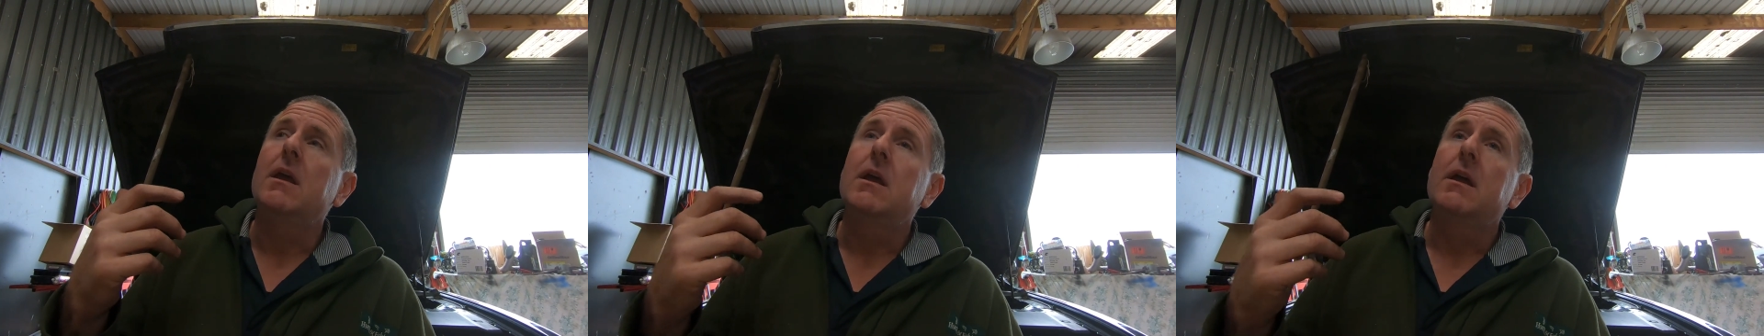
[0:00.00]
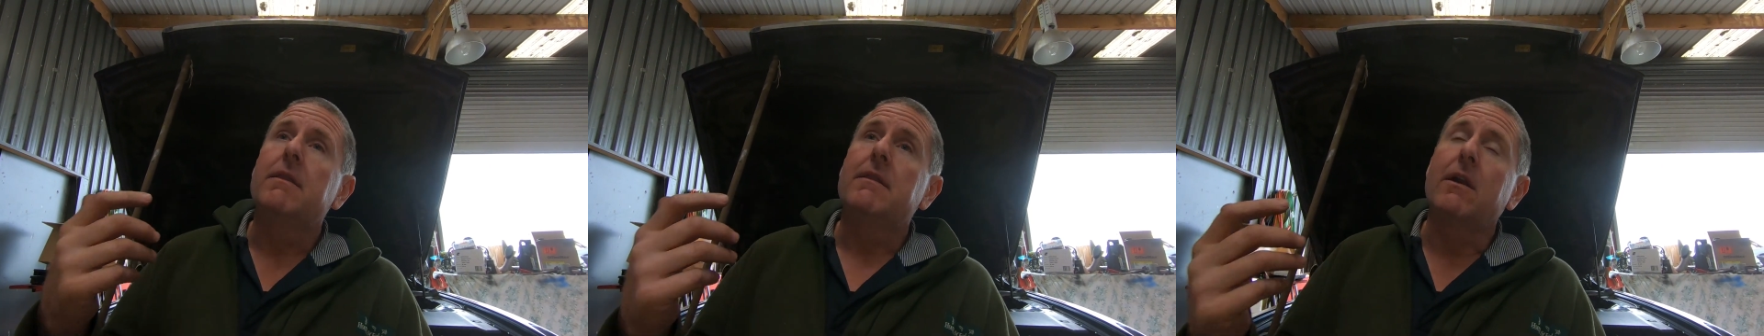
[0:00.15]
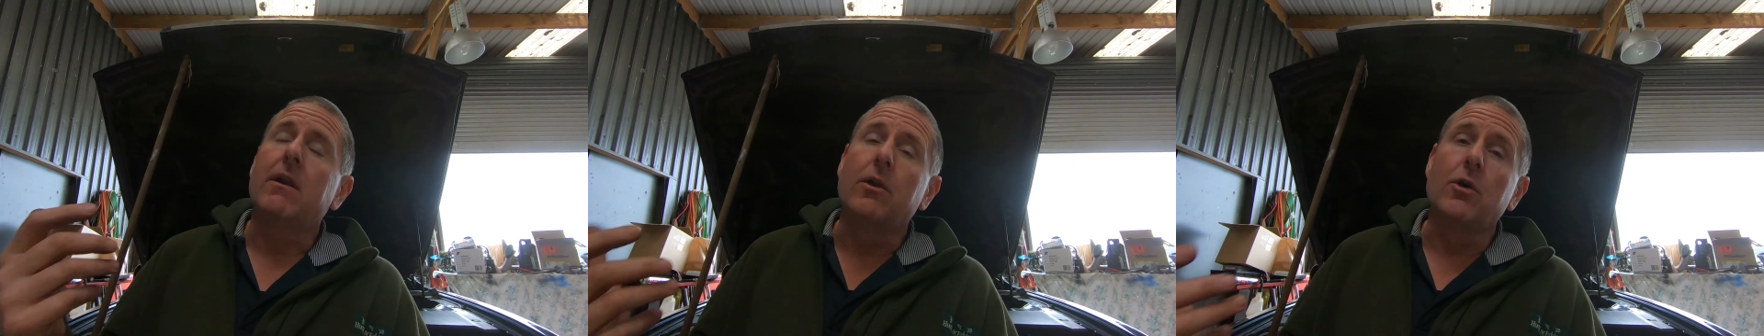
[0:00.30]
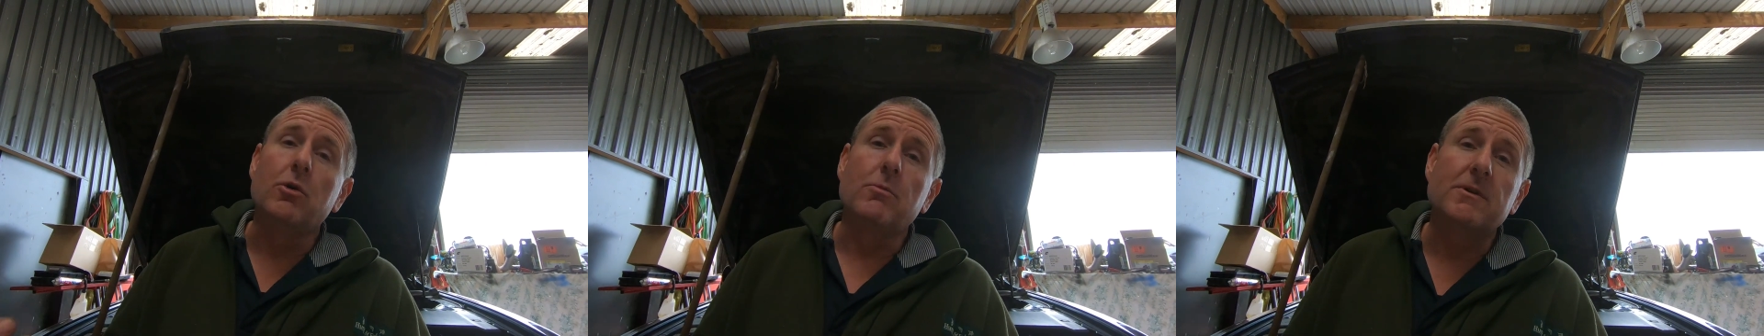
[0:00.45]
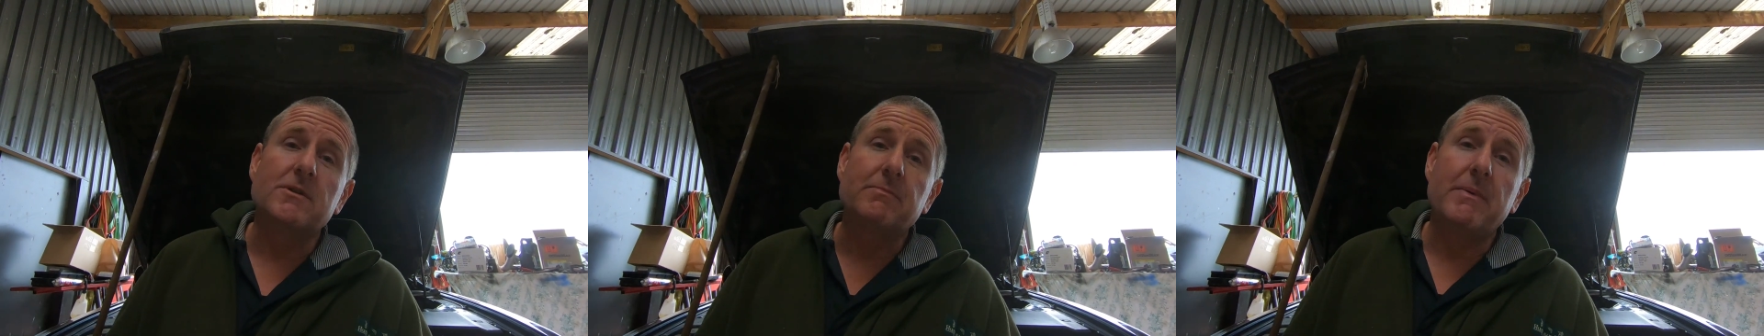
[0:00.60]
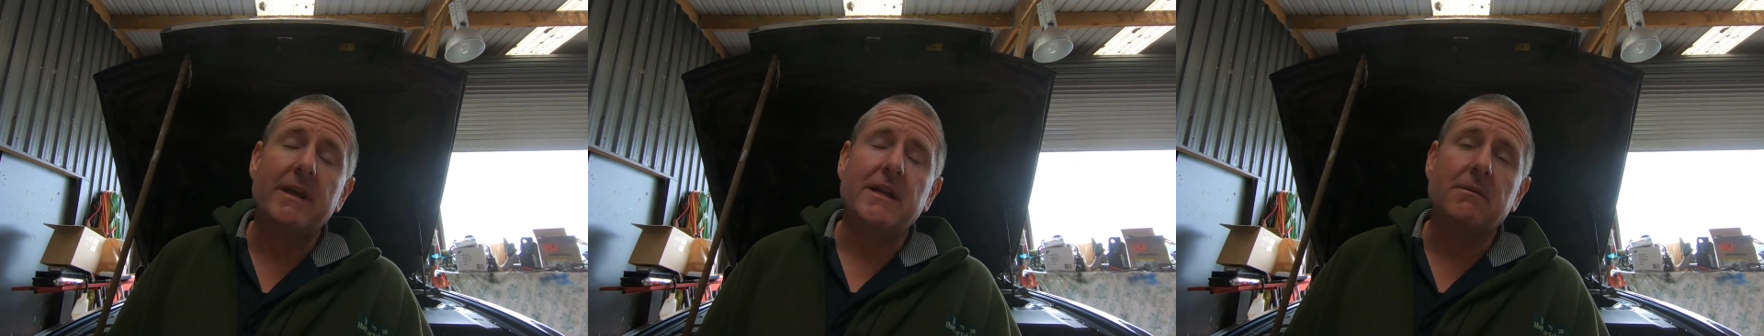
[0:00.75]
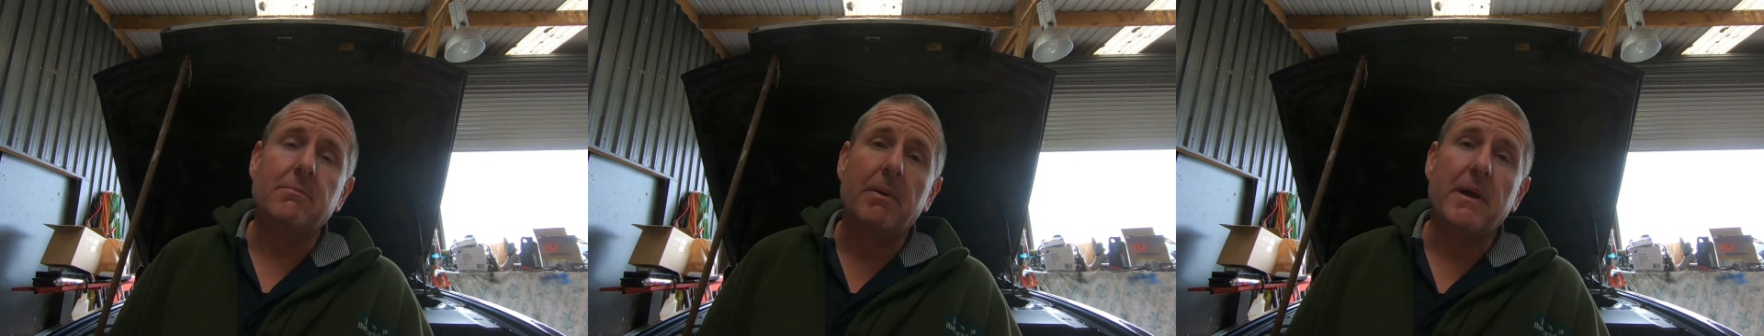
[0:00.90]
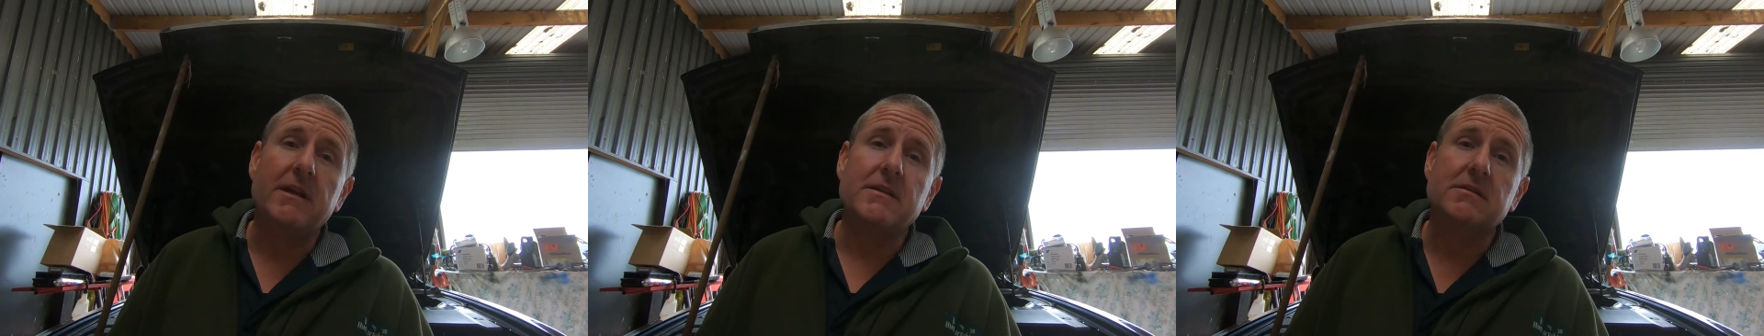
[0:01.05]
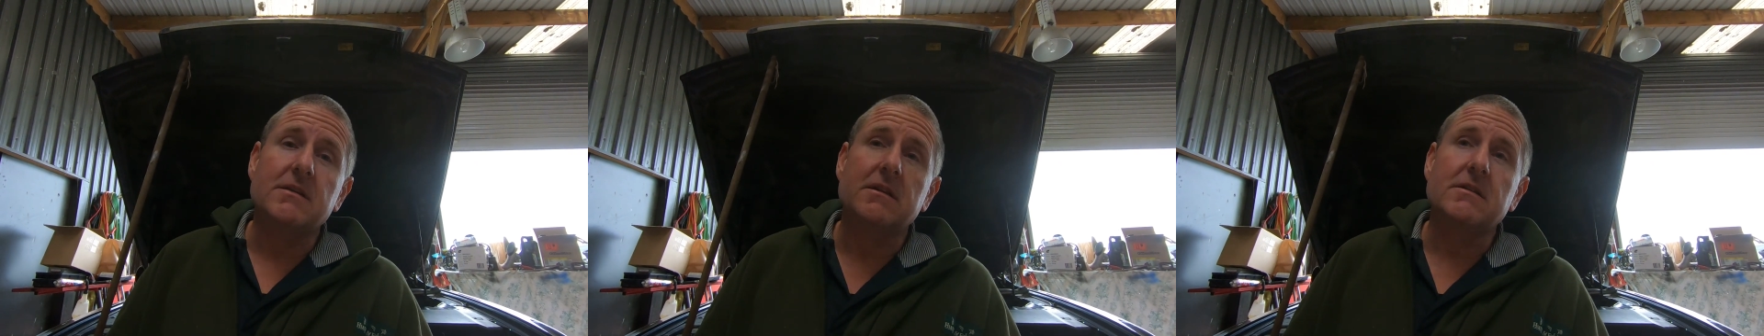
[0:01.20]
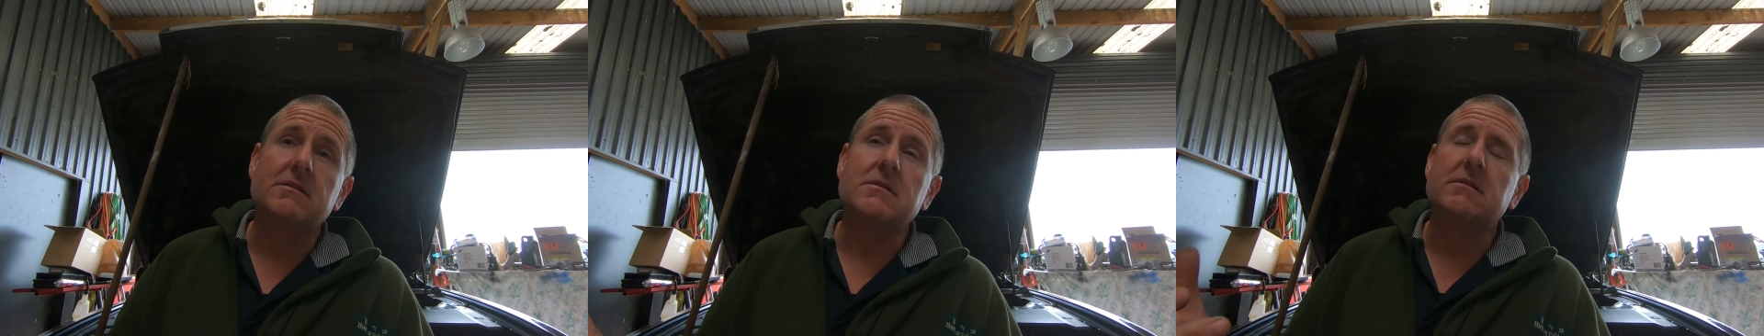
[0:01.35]
The loom has been to
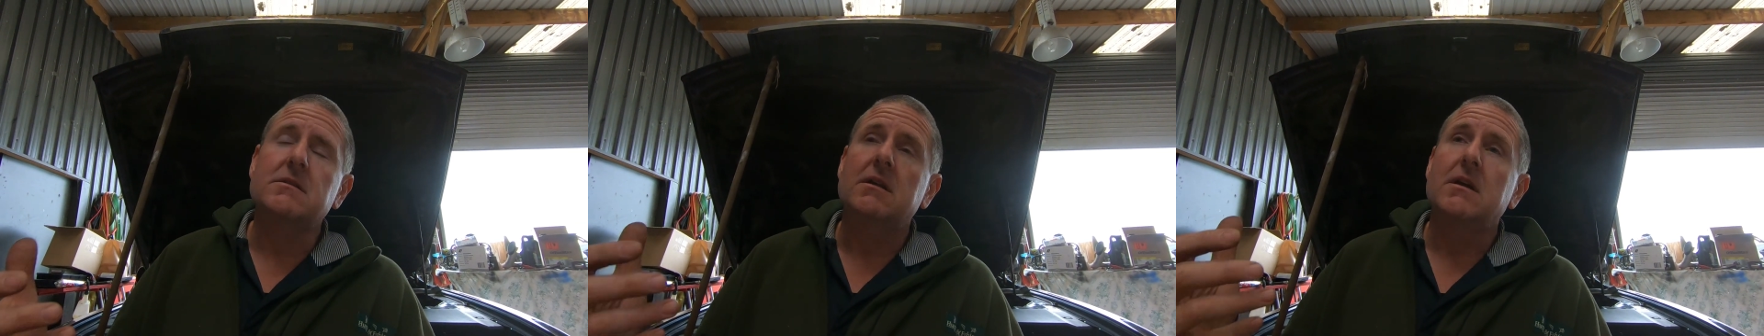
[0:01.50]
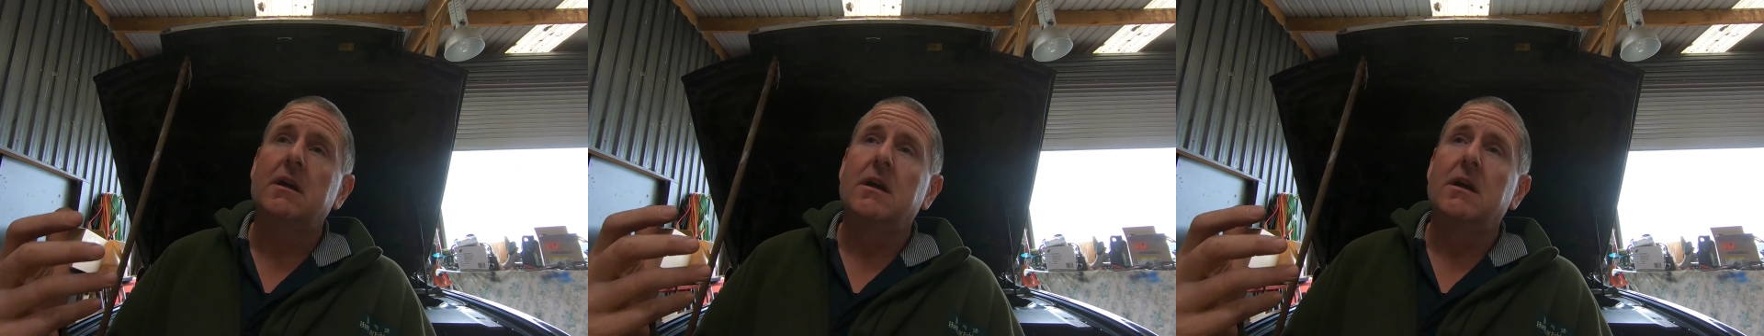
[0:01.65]
pieces.